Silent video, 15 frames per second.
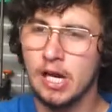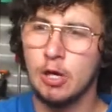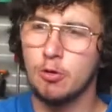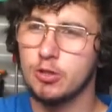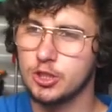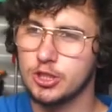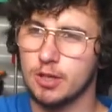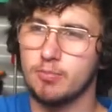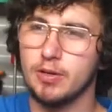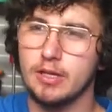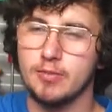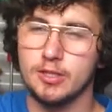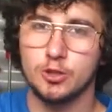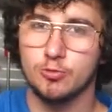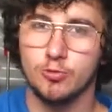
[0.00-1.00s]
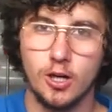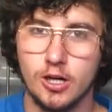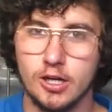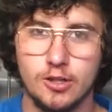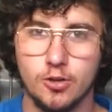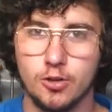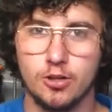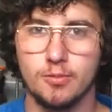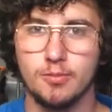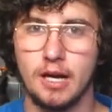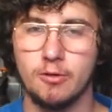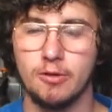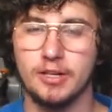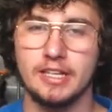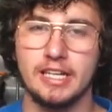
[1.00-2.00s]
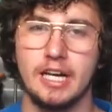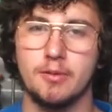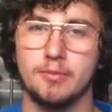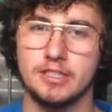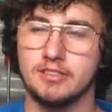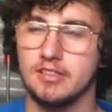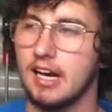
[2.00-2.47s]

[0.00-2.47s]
which I pretty much rock in all of my welding helmets.